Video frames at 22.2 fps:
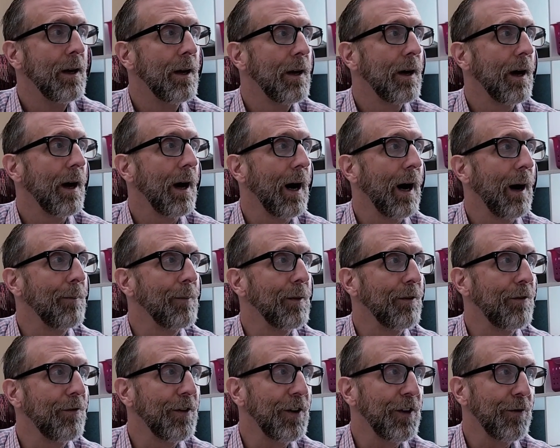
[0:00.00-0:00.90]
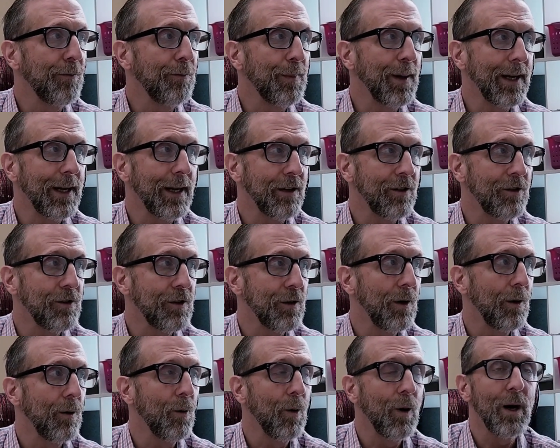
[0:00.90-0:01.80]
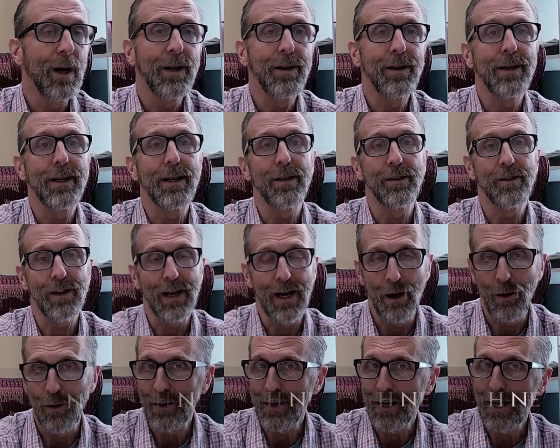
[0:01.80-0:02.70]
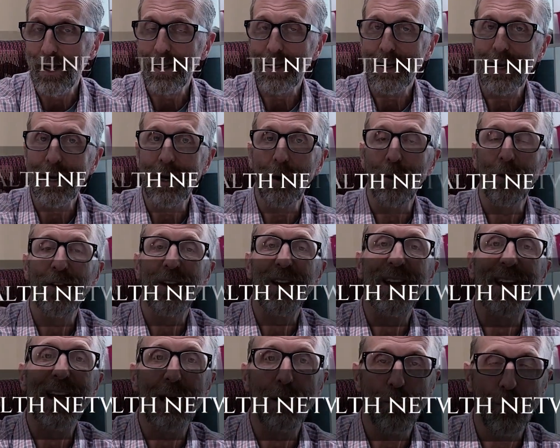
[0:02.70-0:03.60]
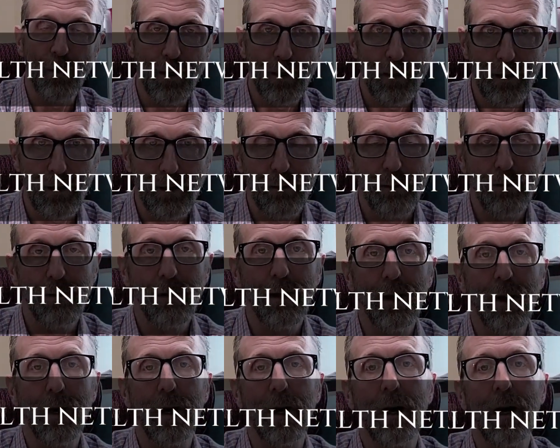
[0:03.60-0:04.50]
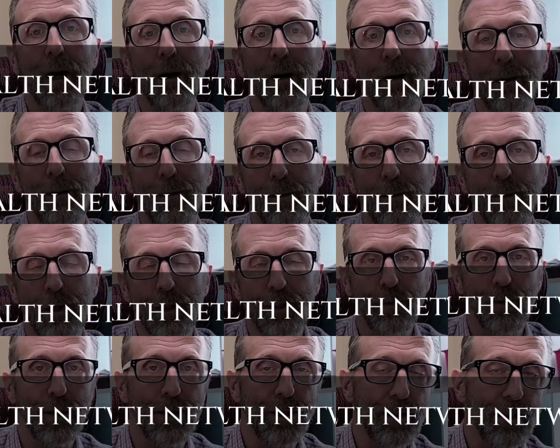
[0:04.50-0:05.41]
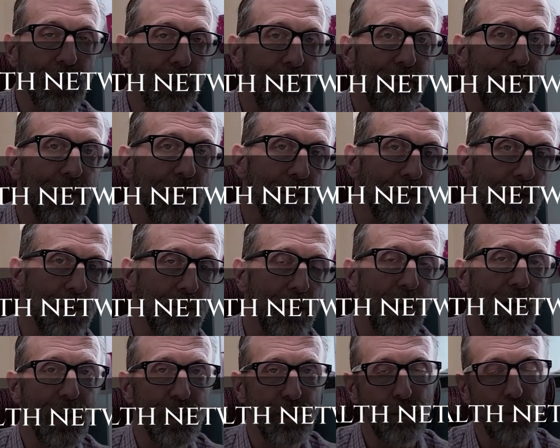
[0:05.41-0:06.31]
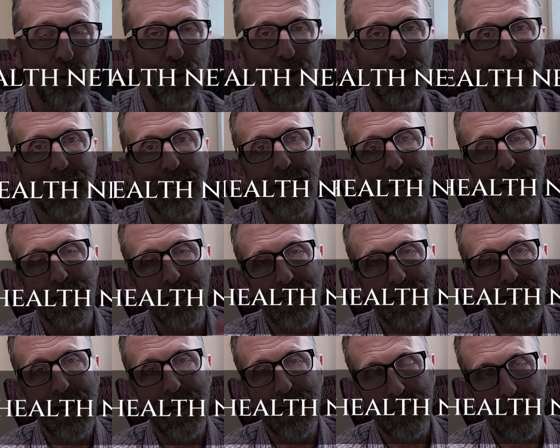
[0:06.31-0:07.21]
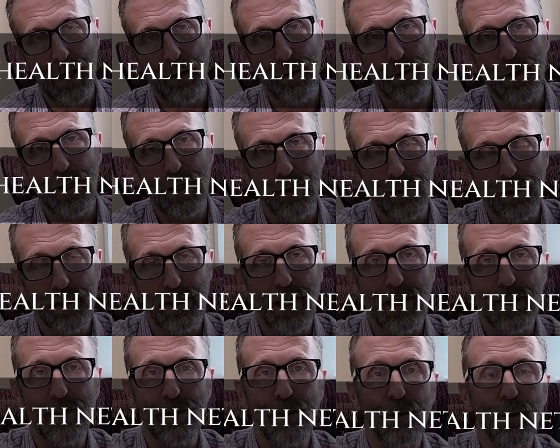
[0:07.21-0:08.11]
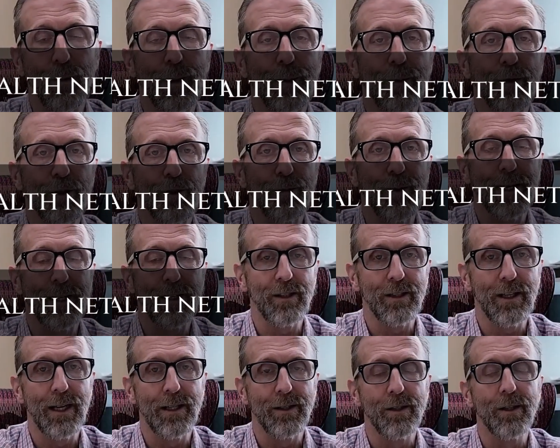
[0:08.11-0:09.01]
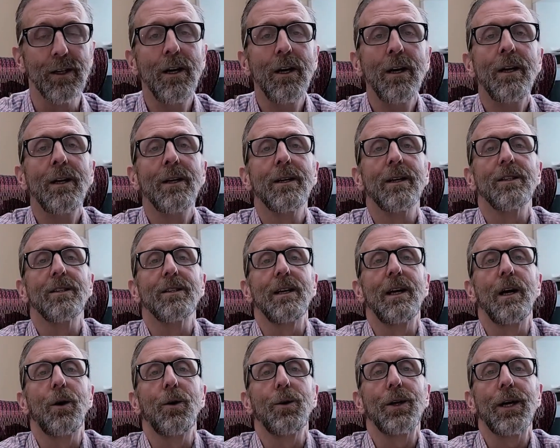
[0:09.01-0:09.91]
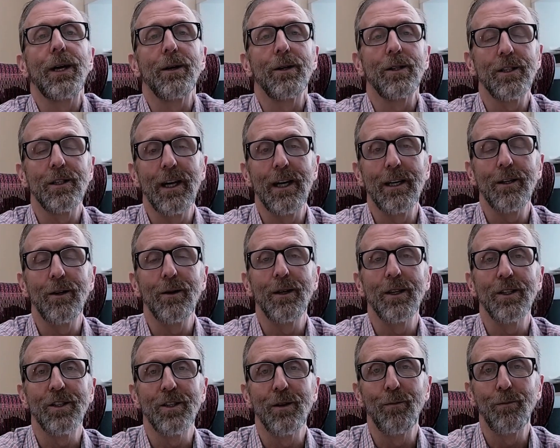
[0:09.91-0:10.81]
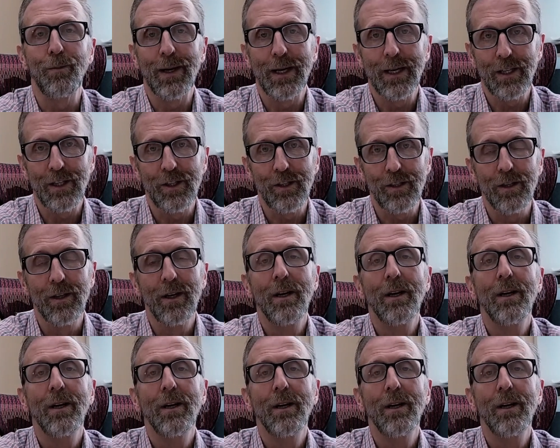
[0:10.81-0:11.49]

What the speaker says: The fifth biggest one is Allegheny Health Network, which was St. Vincent's Hospital, again in that healthcare sector, which makes sense because the healthcare sector is the biggest